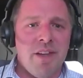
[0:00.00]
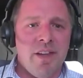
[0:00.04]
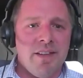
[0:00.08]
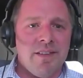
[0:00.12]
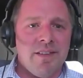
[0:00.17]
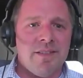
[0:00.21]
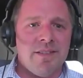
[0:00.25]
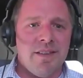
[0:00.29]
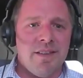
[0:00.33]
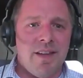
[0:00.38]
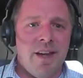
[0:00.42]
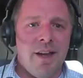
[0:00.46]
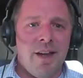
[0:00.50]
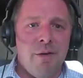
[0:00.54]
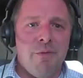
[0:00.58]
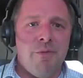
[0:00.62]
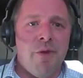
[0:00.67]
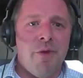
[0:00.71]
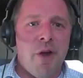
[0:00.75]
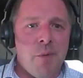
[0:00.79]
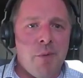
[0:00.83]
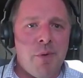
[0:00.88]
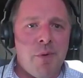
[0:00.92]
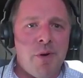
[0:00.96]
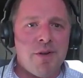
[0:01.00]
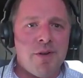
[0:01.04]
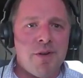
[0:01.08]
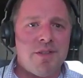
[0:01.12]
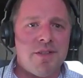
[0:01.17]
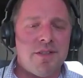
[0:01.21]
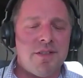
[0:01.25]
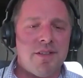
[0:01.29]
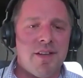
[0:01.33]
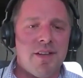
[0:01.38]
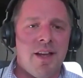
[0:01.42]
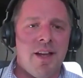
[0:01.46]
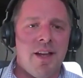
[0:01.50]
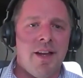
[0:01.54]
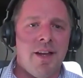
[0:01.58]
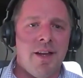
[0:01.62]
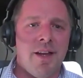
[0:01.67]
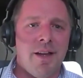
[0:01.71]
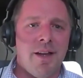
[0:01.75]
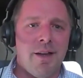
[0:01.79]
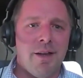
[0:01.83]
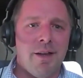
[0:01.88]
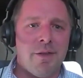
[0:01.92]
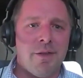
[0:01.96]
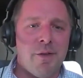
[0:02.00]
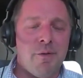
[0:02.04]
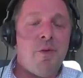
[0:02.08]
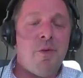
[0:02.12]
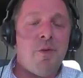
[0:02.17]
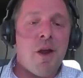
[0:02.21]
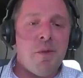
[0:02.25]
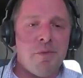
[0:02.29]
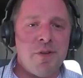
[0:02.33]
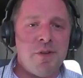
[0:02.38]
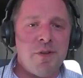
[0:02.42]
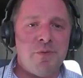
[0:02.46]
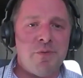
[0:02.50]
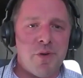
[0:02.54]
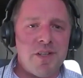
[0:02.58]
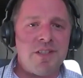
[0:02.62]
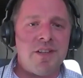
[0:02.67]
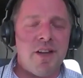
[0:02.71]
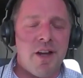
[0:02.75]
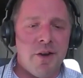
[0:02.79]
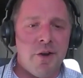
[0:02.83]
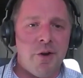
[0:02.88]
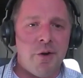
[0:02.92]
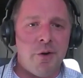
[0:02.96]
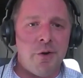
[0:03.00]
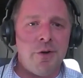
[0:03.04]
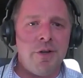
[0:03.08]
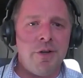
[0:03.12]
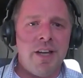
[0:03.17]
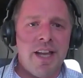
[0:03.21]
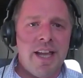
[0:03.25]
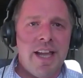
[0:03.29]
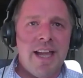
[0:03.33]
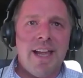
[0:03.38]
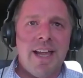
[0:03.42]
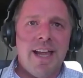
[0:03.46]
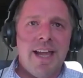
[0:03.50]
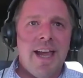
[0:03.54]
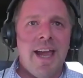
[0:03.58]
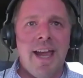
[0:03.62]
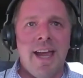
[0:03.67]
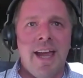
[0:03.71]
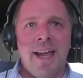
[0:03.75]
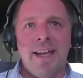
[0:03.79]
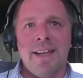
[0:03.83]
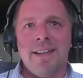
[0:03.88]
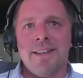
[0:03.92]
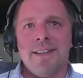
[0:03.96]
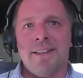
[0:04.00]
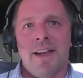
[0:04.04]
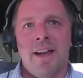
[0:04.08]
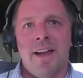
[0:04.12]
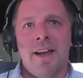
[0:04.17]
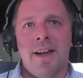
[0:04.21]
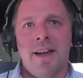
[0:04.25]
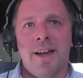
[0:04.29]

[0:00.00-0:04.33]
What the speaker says: that the farmers' voice got heard, and if